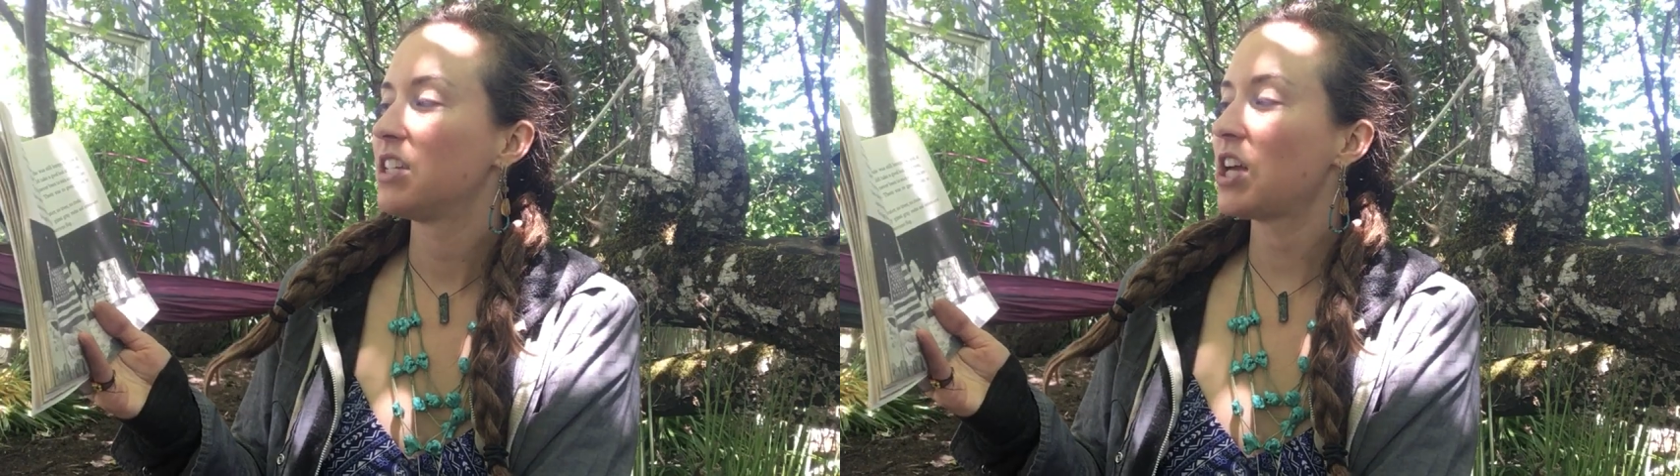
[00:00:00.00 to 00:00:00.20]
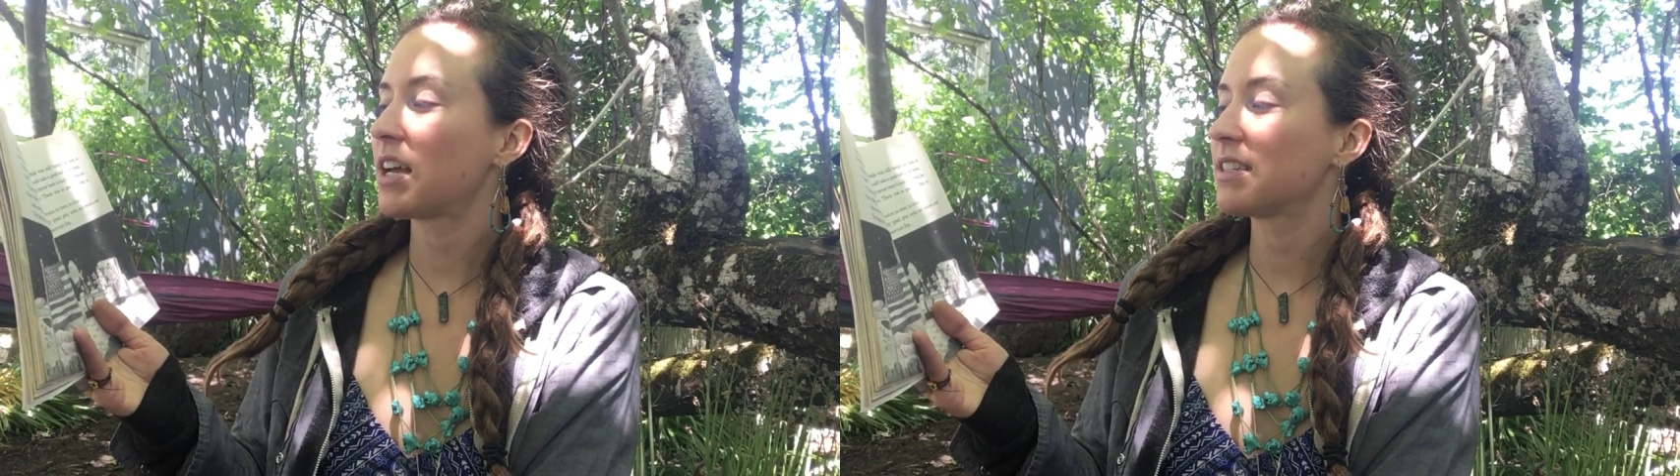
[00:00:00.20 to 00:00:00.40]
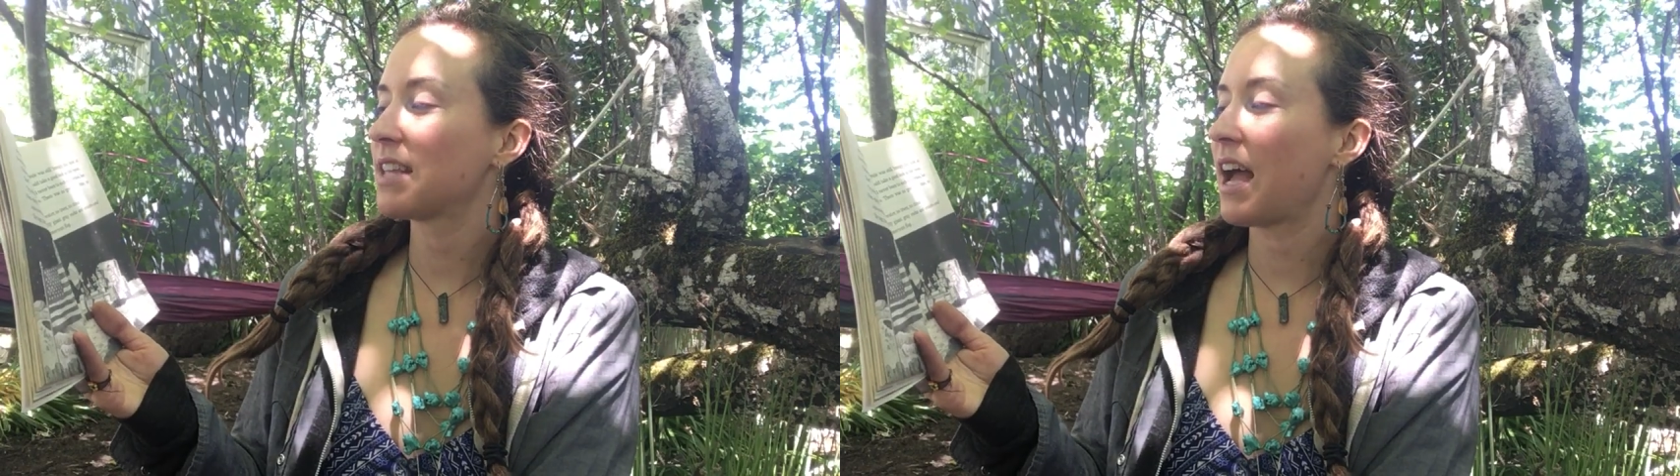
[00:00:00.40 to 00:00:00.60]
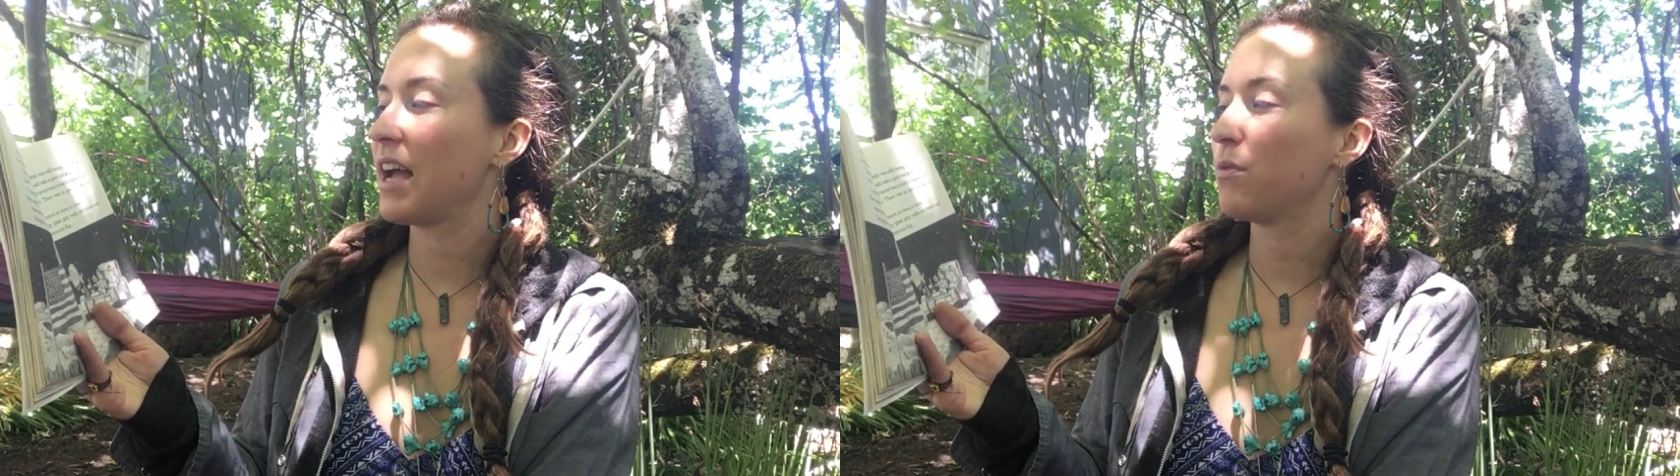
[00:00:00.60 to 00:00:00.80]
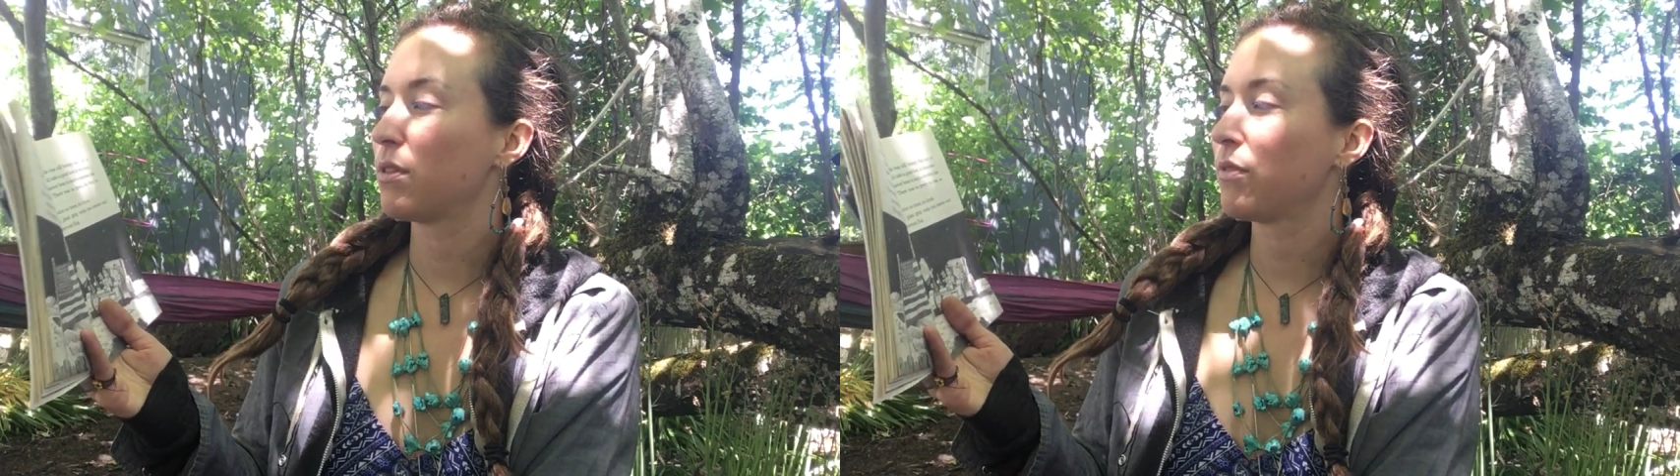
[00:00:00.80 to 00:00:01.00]
Jack
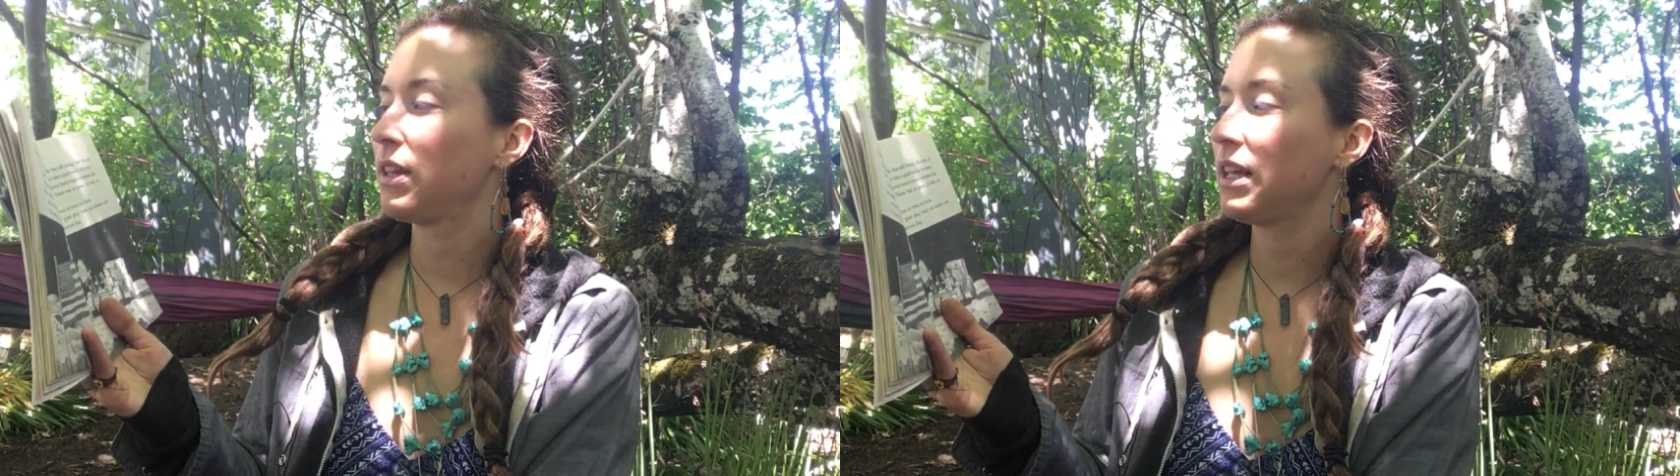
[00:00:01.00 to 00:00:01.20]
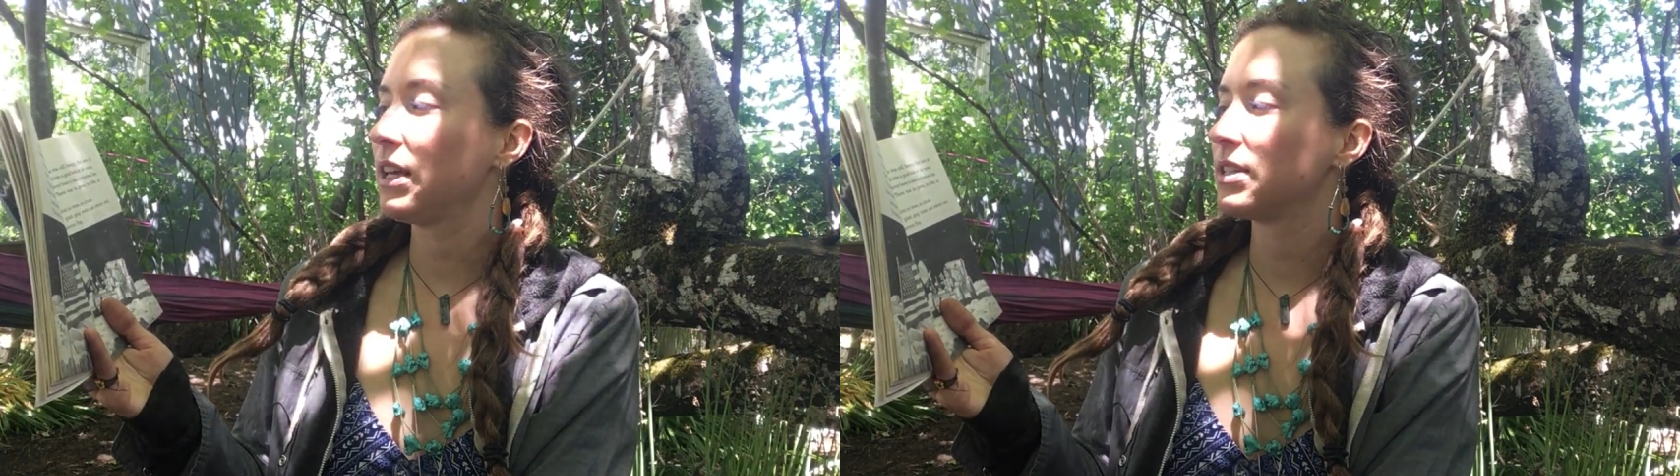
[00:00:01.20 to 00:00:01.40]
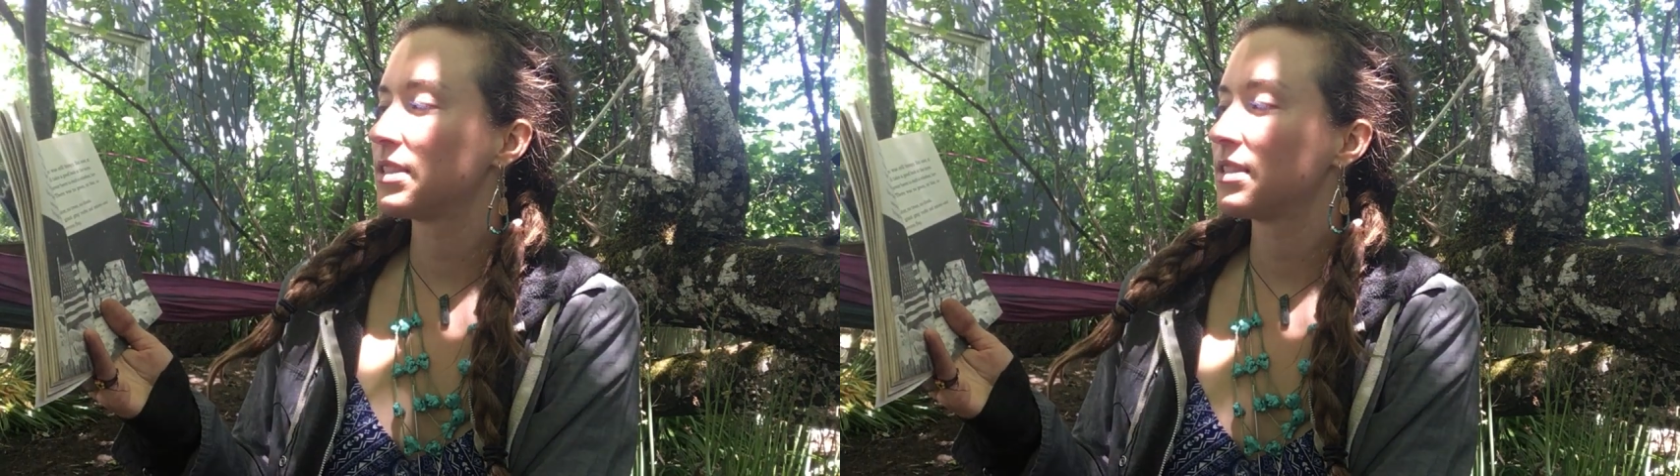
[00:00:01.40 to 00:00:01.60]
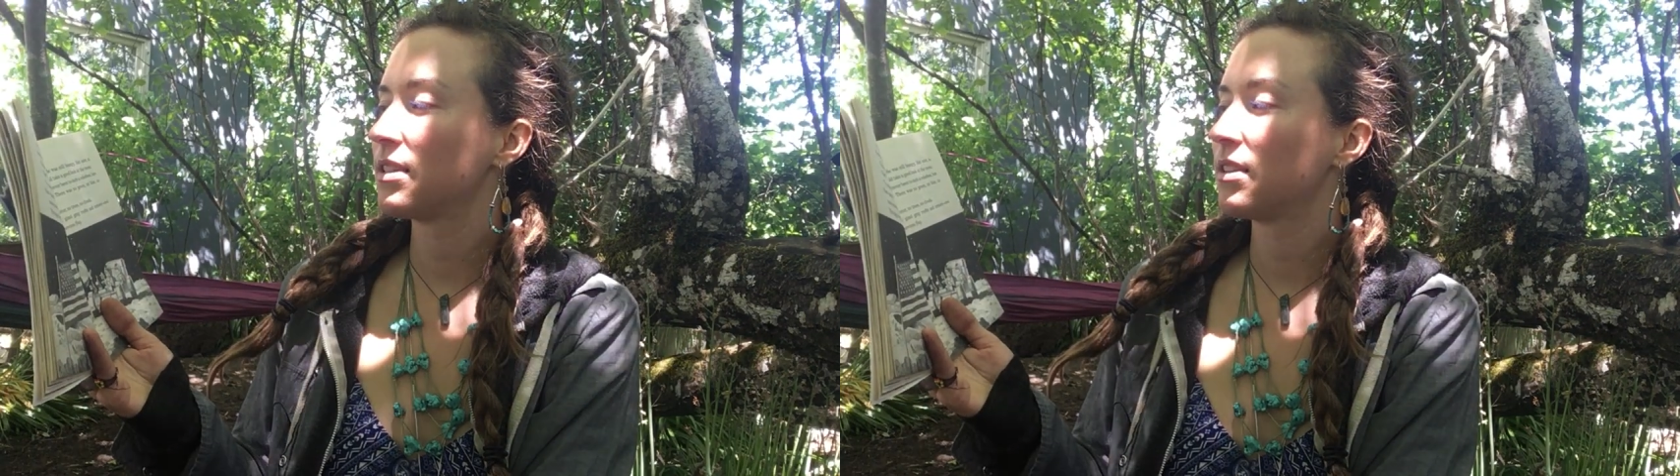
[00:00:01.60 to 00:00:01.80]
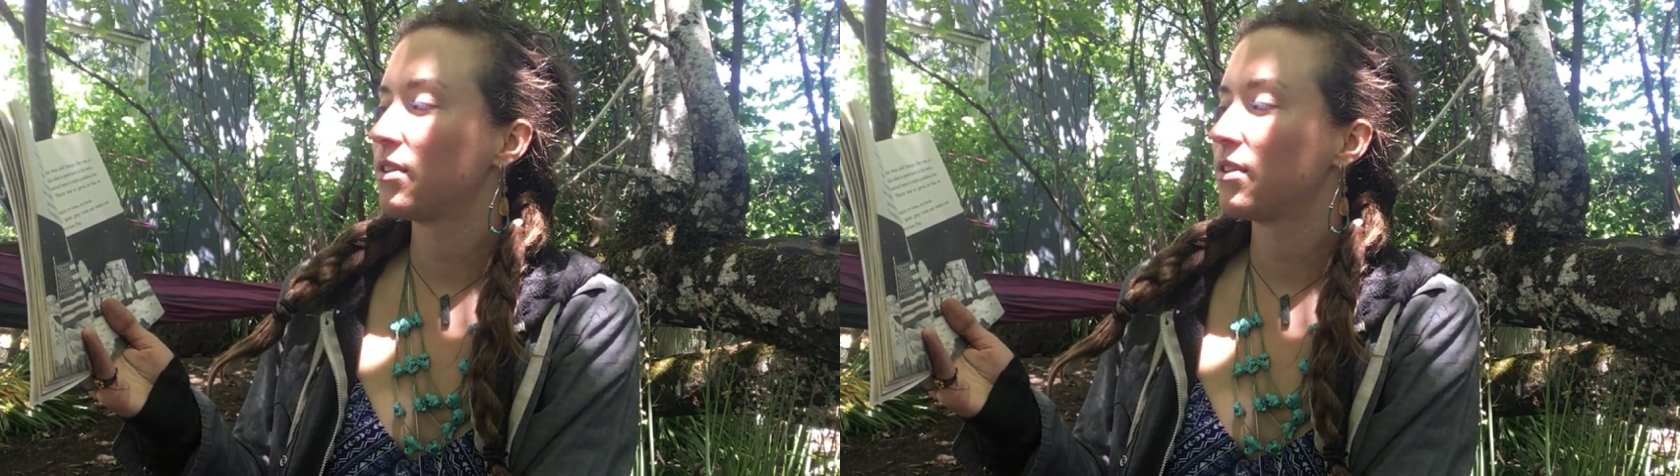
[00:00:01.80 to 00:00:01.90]
sighed with relief.